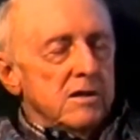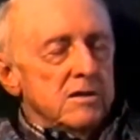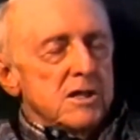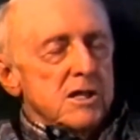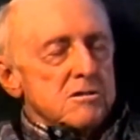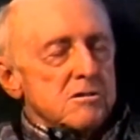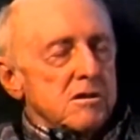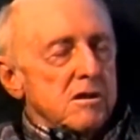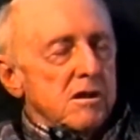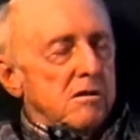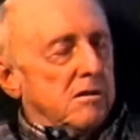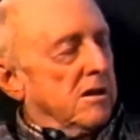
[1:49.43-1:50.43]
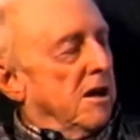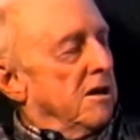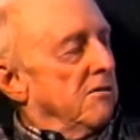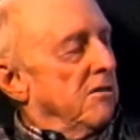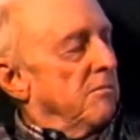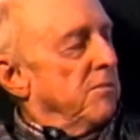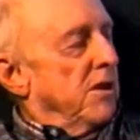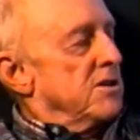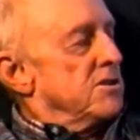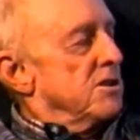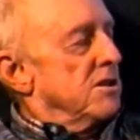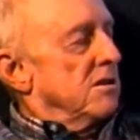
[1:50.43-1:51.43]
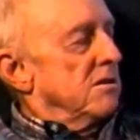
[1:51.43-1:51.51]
desert kind of a place, you know.